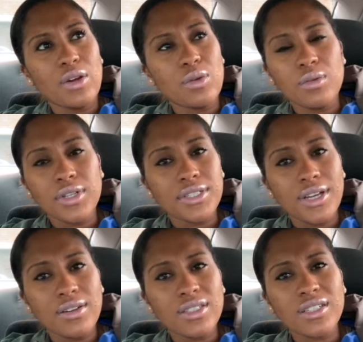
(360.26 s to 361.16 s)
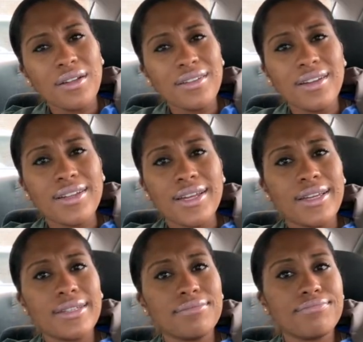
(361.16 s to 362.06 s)
who wants to go solo,
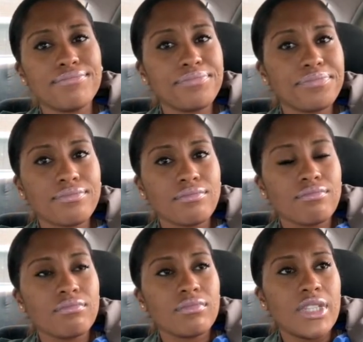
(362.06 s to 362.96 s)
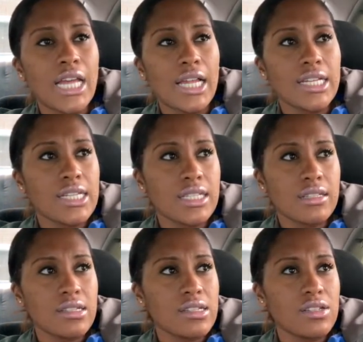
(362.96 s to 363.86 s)
like, not unless
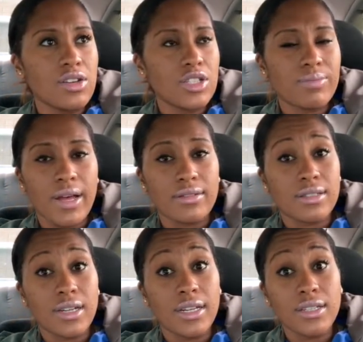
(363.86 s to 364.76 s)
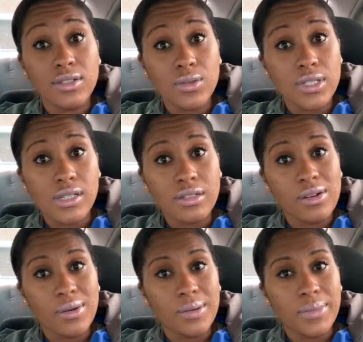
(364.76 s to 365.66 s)
your spouse is not interested in
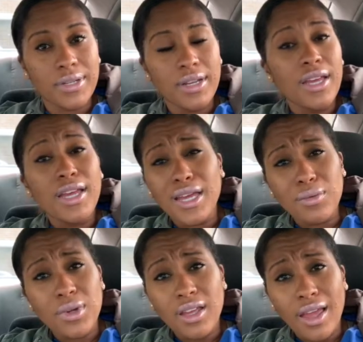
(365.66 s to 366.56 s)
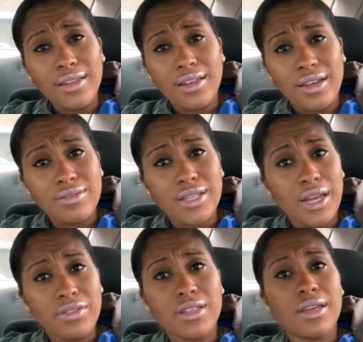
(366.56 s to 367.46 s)
going, but Enrique loves
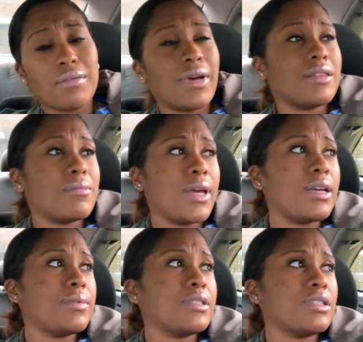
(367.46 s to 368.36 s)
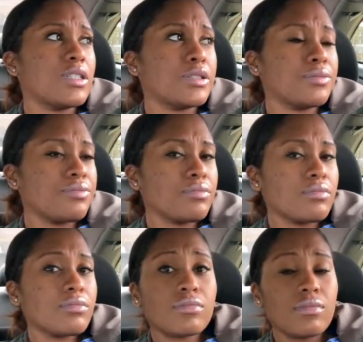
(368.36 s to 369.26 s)
everything about the baby, so
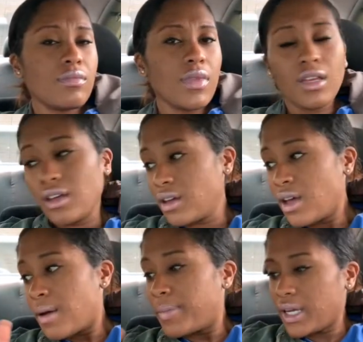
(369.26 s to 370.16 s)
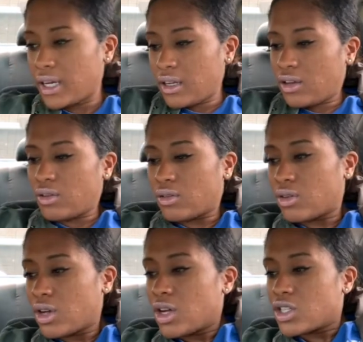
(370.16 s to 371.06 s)
yeah. But anywho,
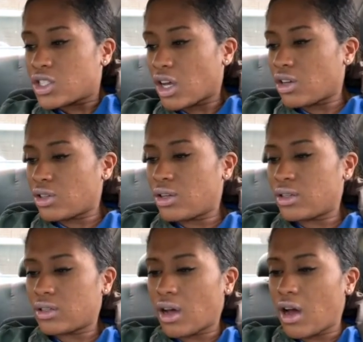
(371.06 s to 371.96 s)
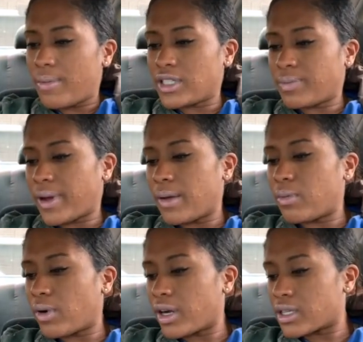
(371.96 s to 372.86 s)
so a whole bunch of
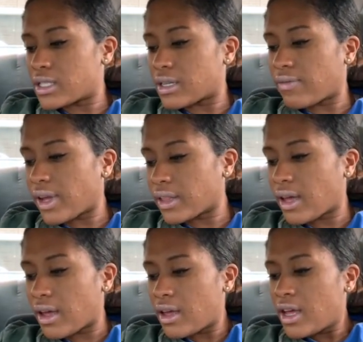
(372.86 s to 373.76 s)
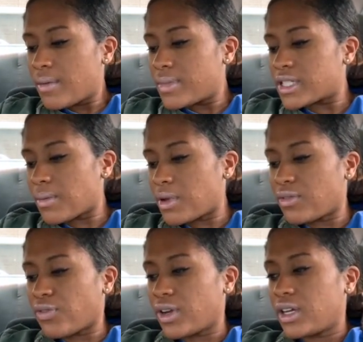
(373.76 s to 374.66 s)
paperwork and stuff like that. But some of the
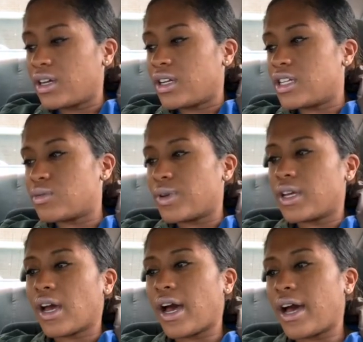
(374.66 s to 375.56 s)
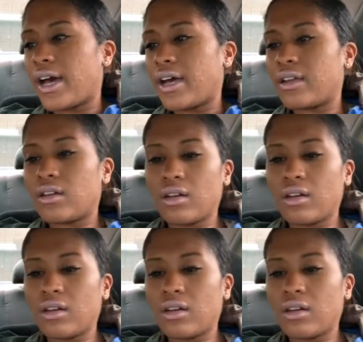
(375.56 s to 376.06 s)
free goodies we got